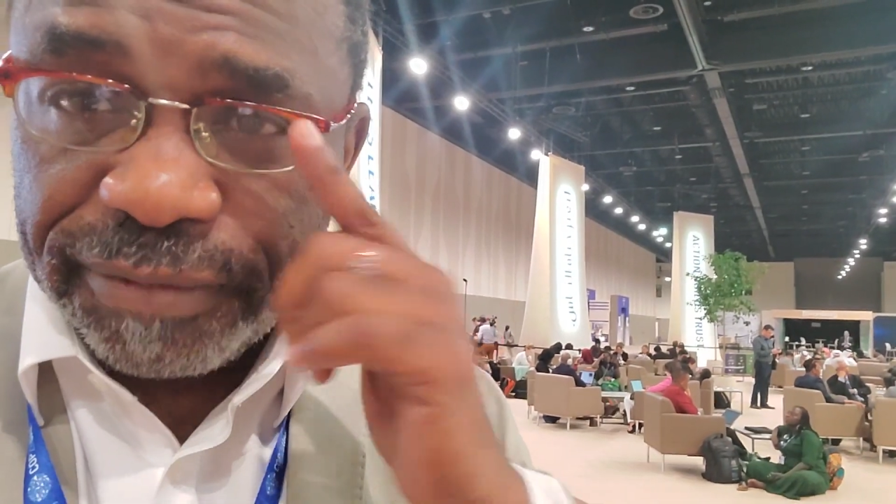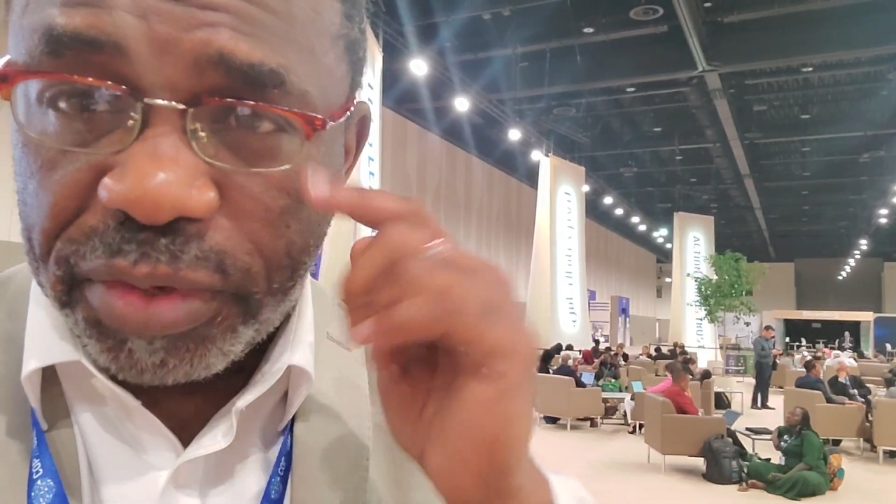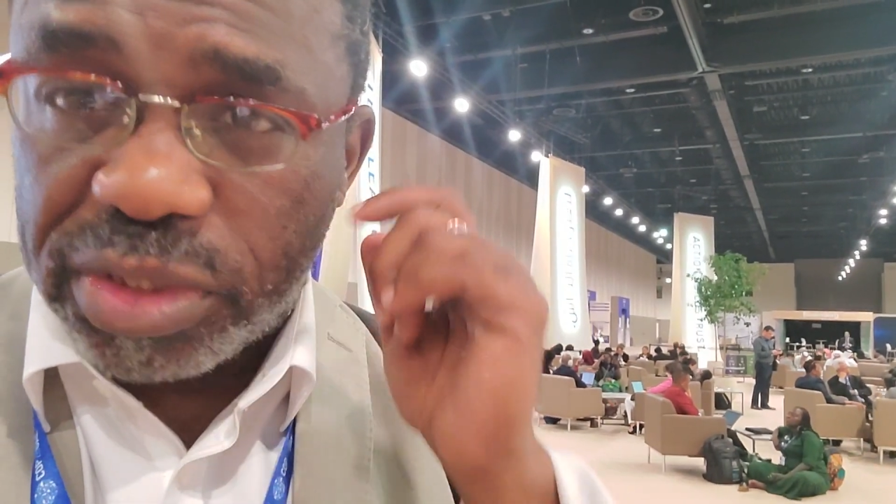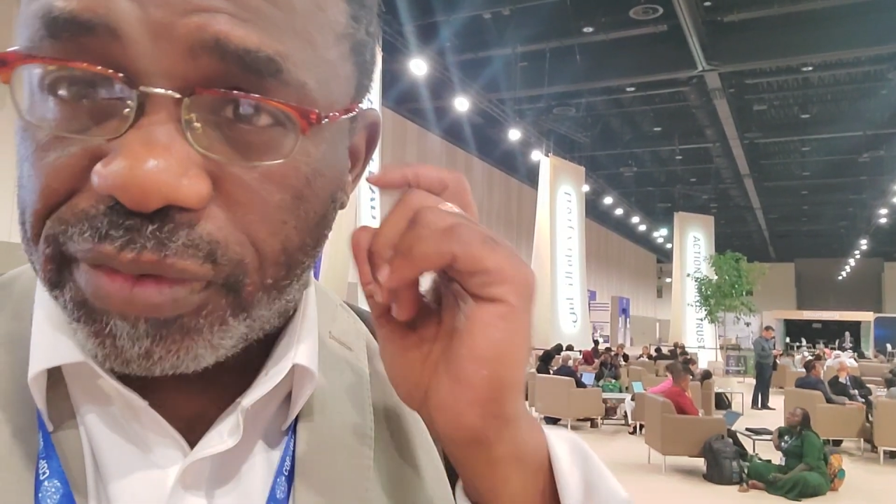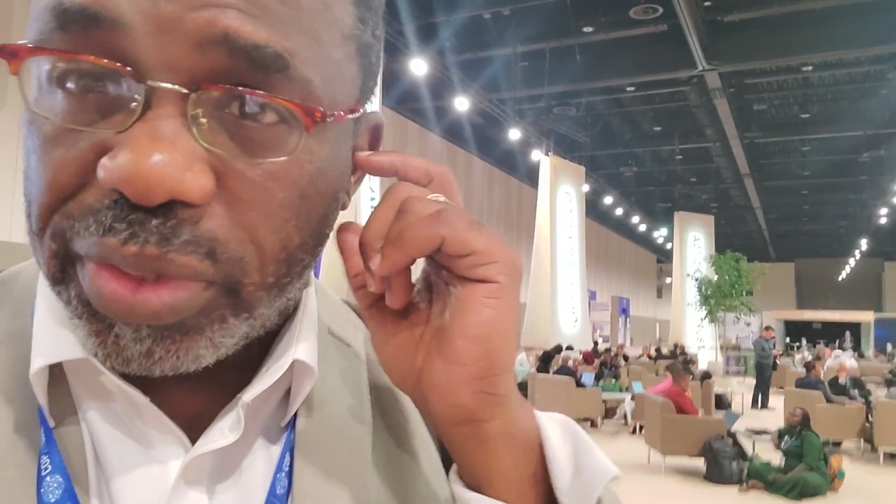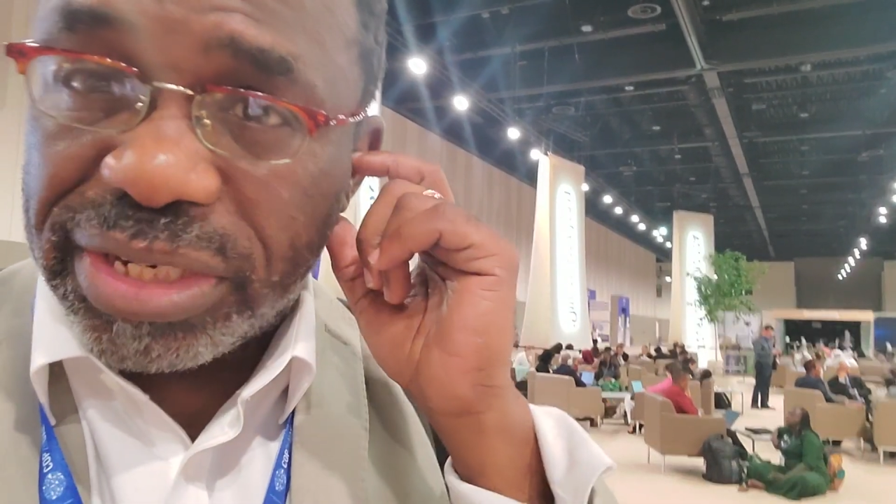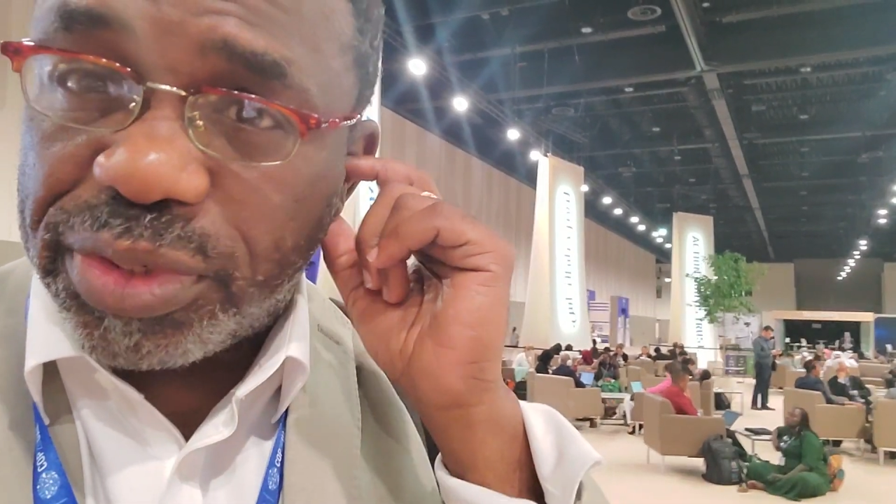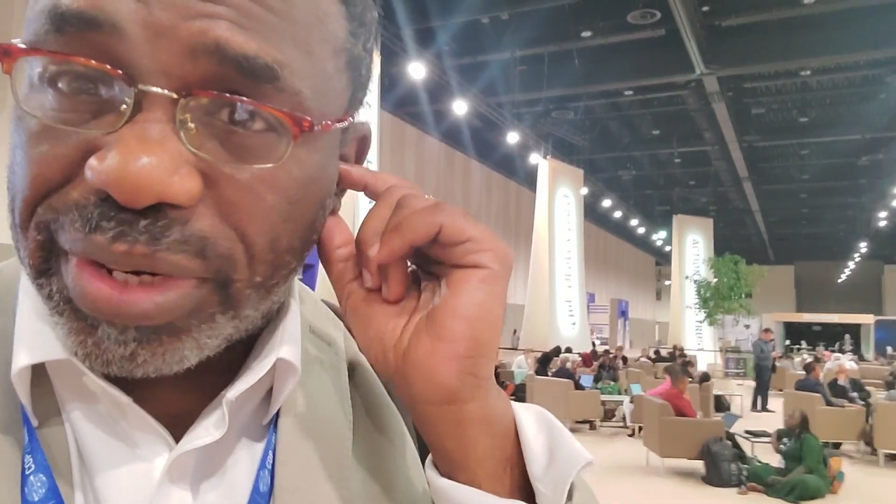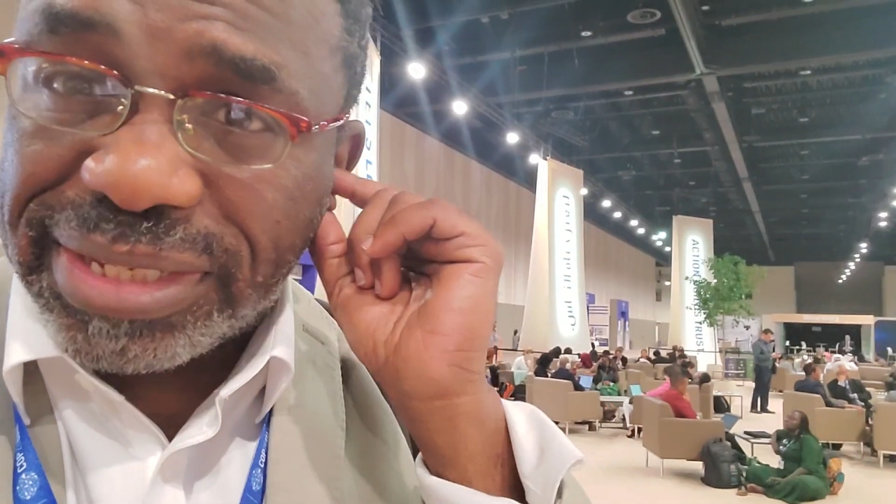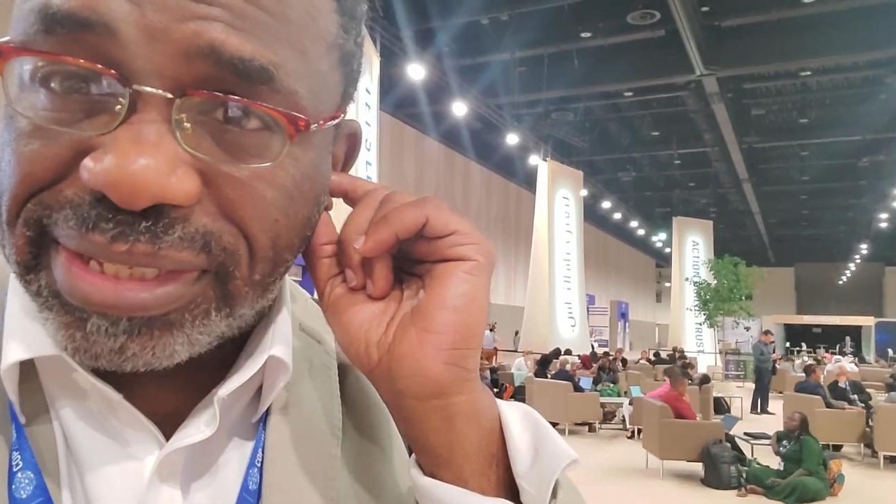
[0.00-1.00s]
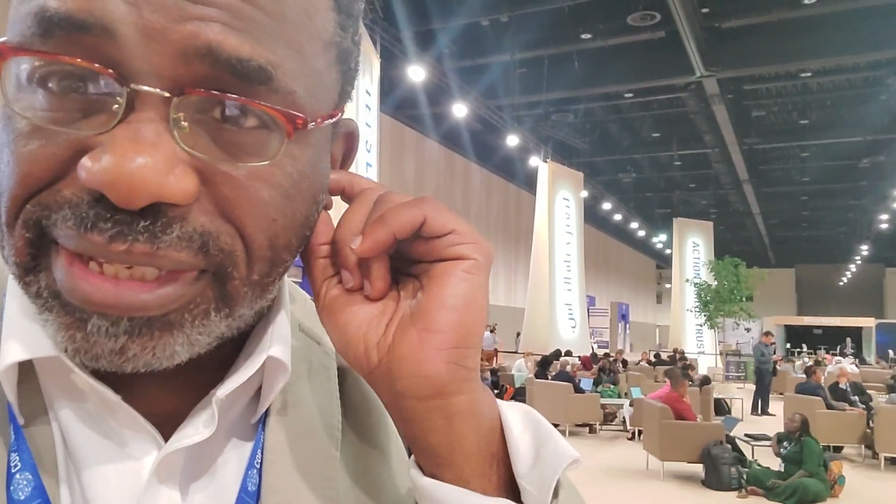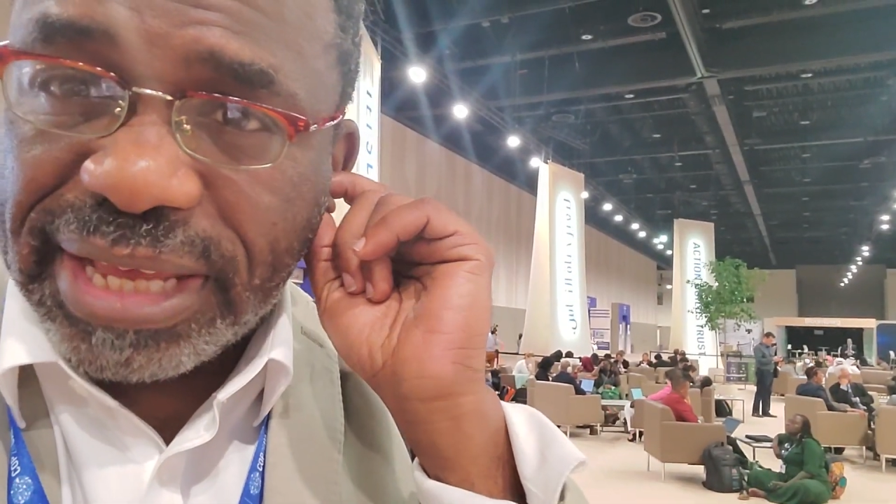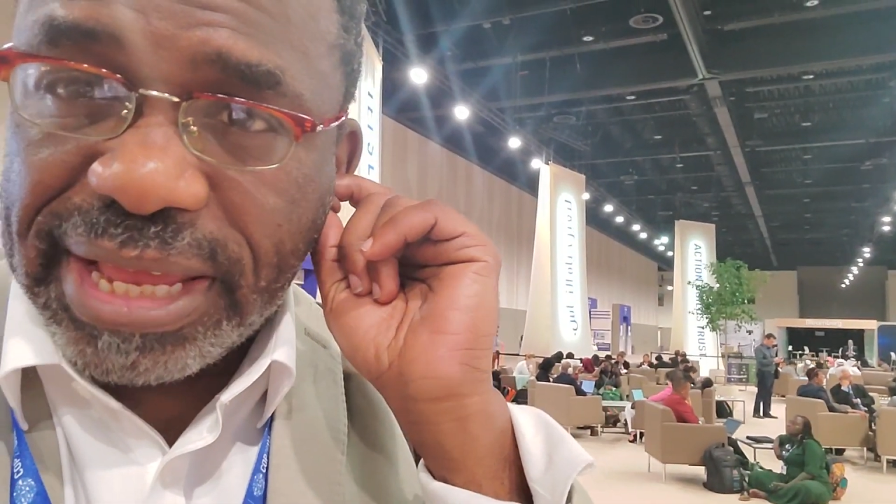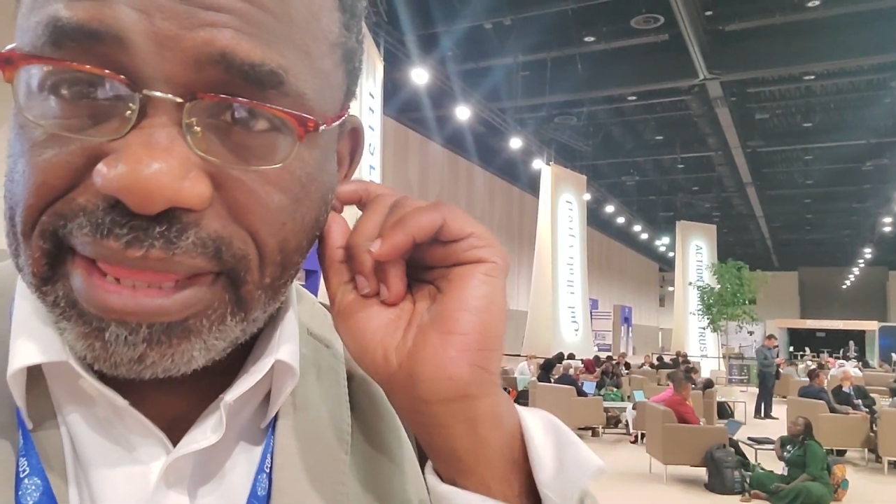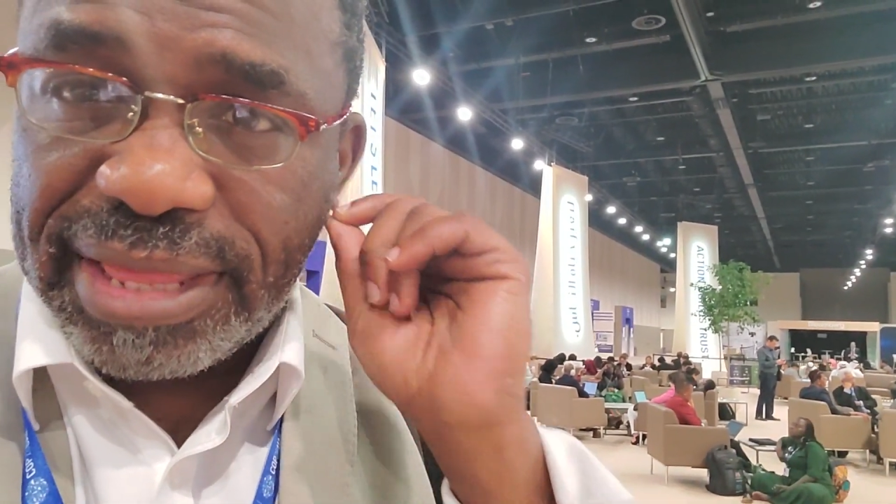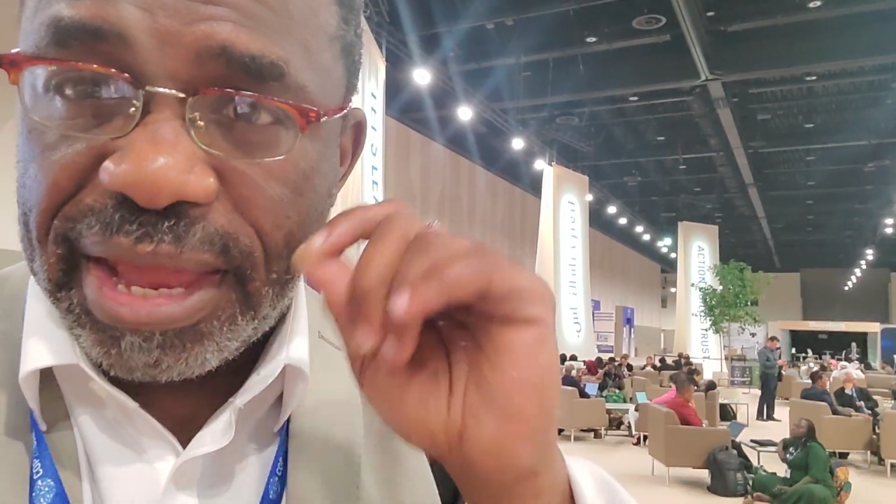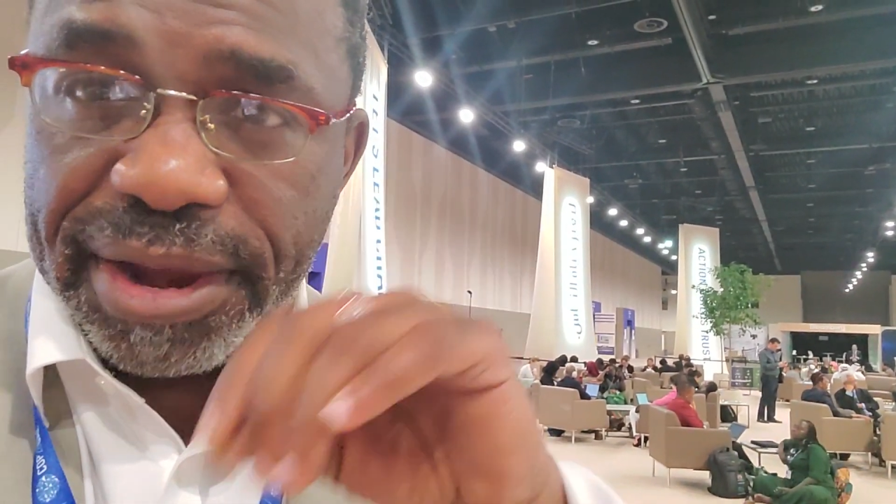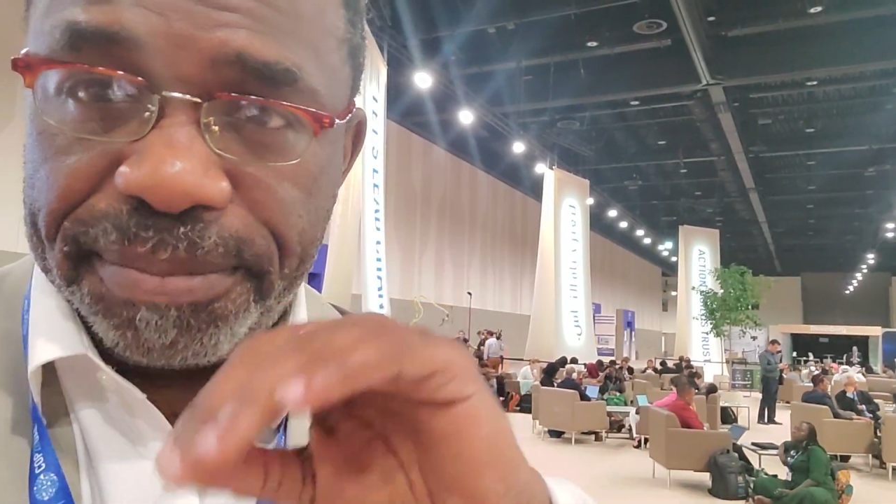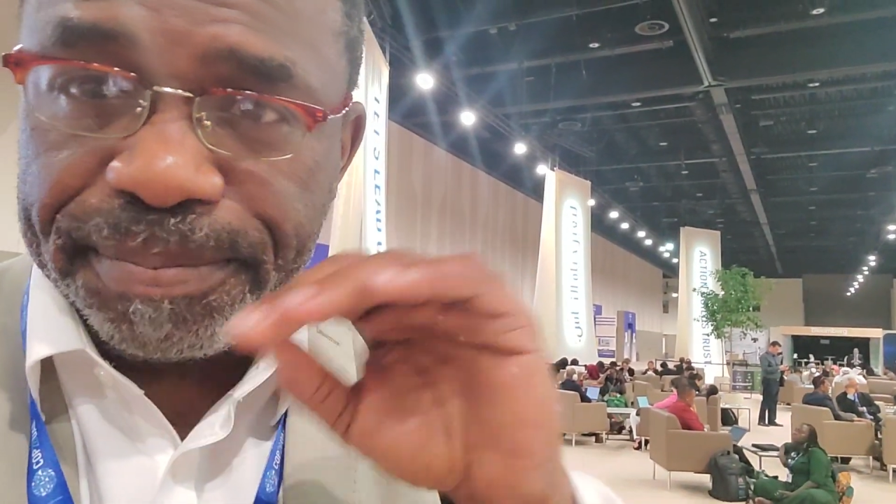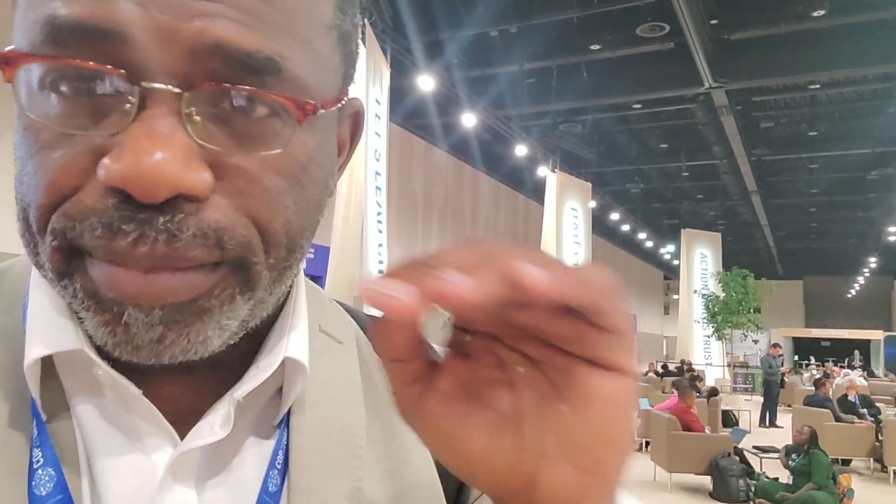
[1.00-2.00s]
fossil fuel interests in
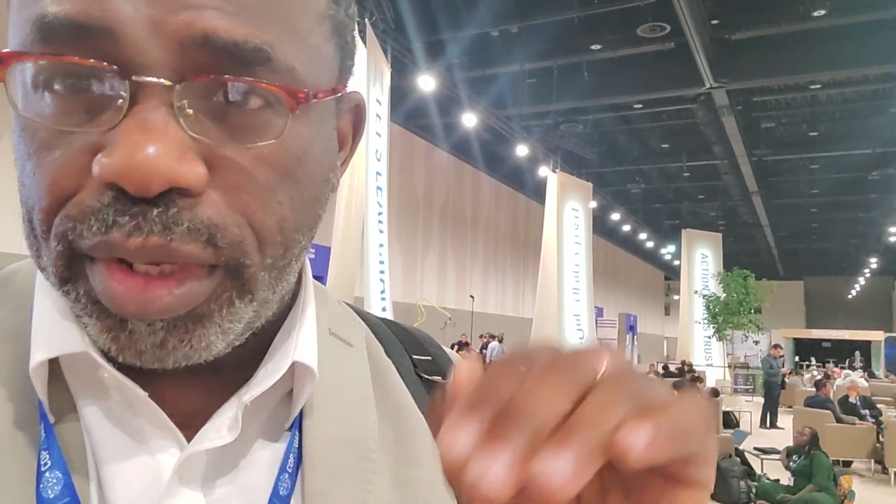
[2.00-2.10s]
their